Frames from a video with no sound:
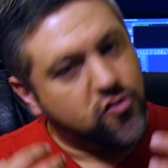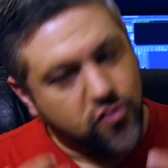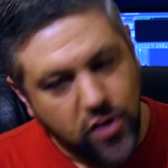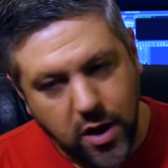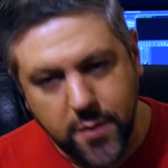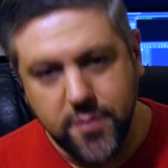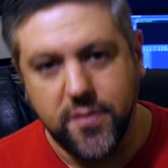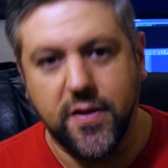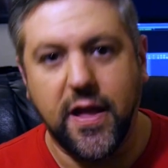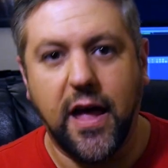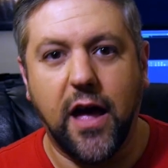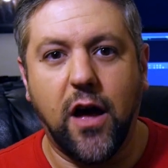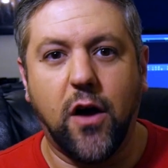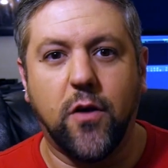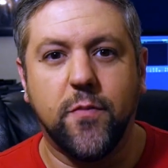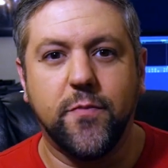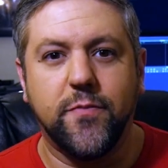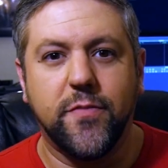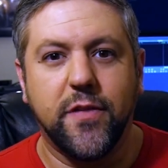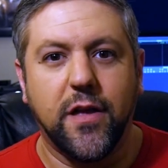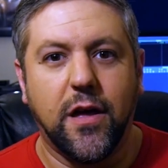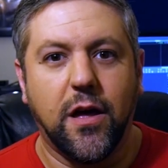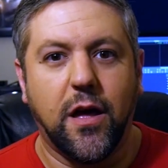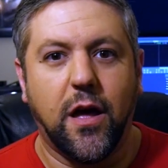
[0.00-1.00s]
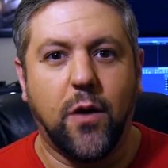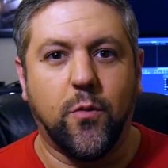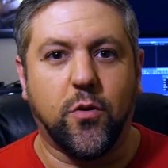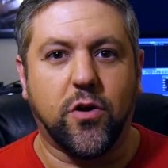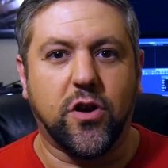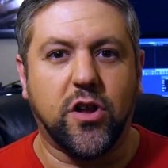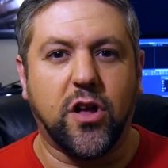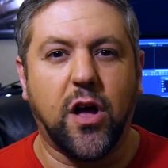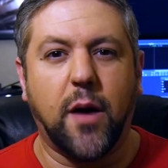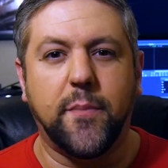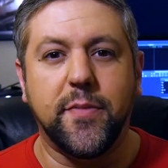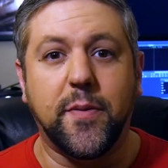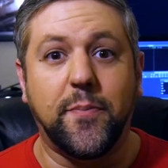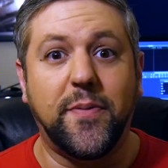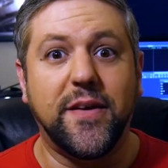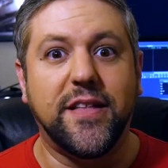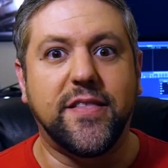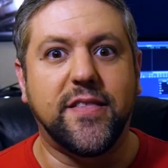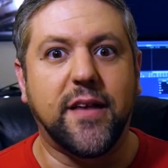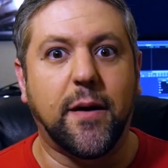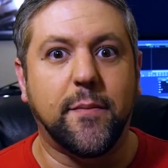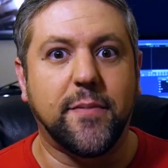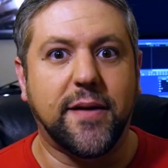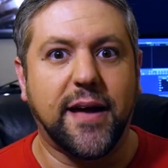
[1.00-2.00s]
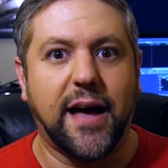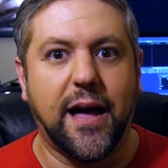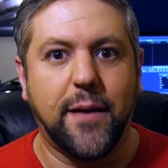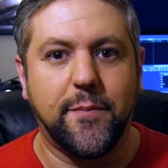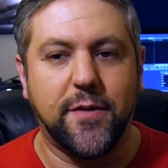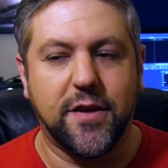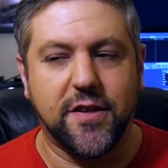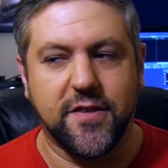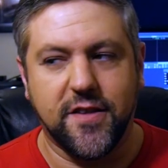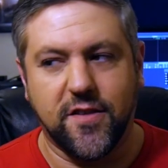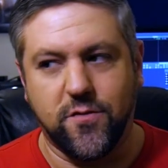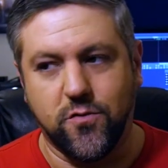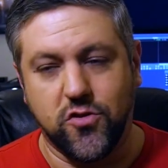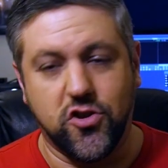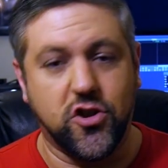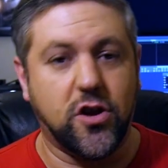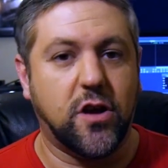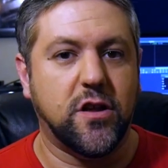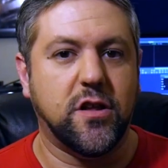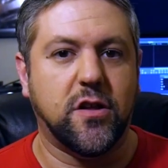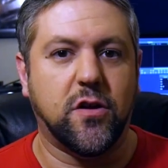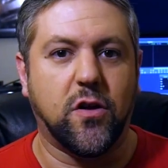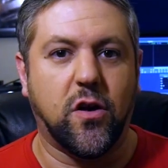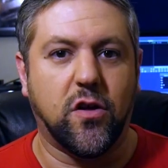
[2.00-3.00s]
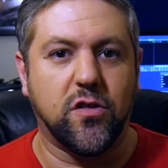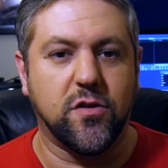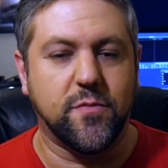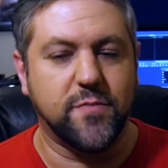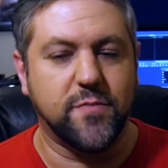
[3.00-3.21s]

He drops down, and we're gonna call him the big dumb guy, because that's what Johnny called